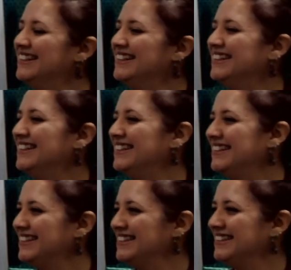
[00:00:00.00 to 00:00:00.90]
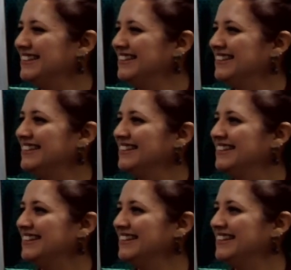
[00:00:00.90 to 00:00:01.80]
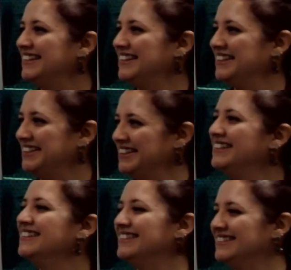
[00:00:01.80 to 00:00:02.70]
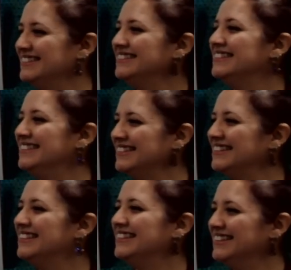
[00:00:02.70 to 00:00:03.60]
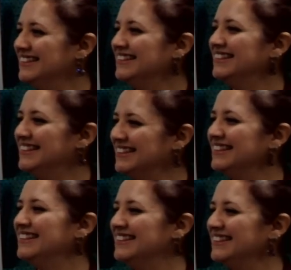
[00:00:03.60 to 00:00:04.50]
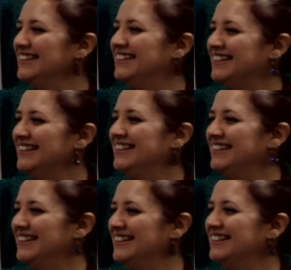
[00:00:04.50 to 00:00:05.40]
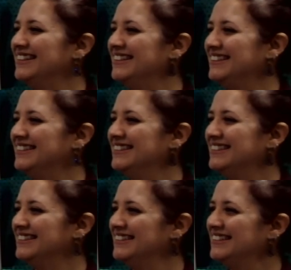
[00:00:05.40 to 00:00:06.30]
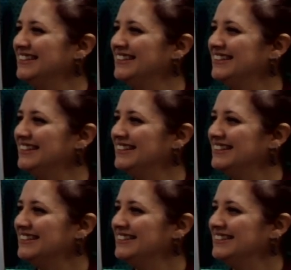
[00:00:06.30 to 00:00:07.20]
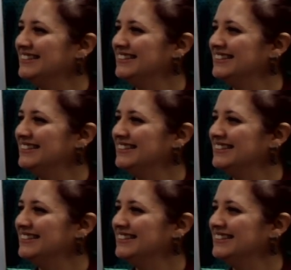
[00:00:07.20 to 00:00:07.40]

The person shown says nothing.